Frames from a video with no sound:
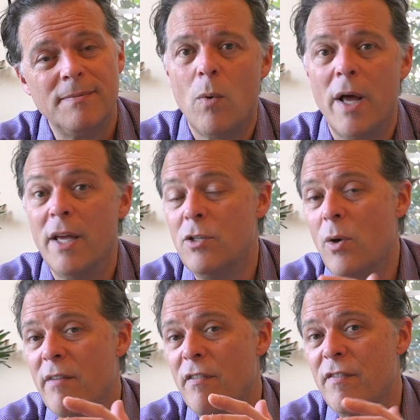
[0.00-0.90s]
While I do
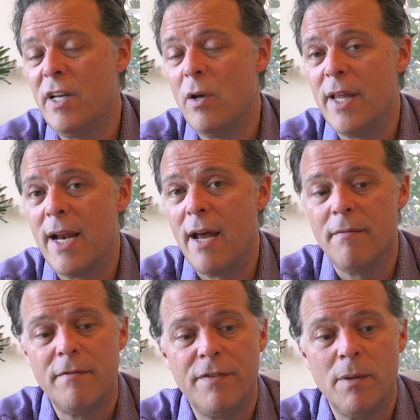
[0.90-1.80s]
have a video that I
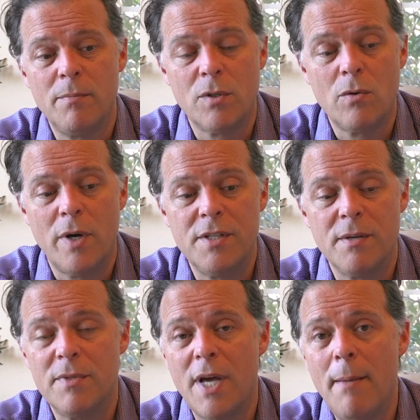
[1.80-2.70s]
filmed quite
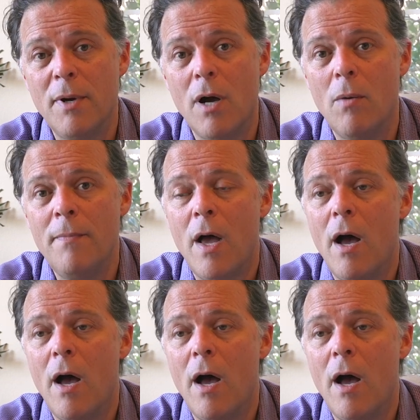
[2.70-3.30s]
some time ago